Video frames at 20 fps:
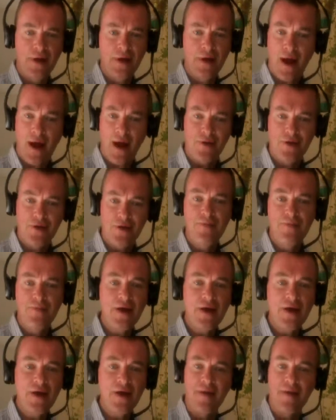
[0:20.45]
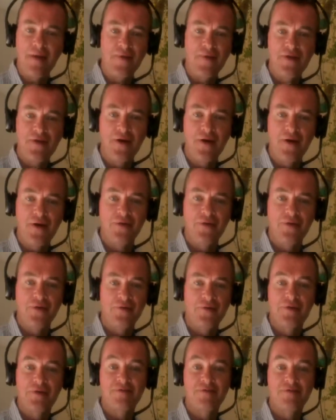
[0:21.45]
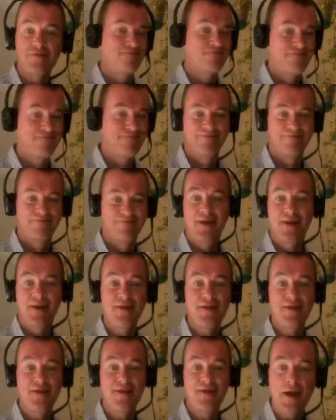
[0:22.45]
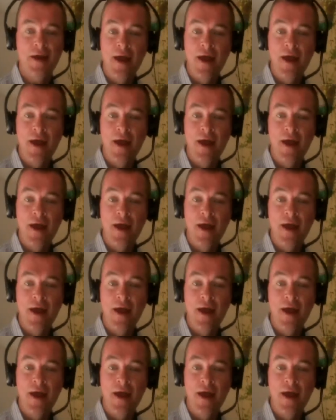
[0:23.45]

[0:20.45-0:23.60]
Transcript: How can you play a game if you don't know the rules? Easy.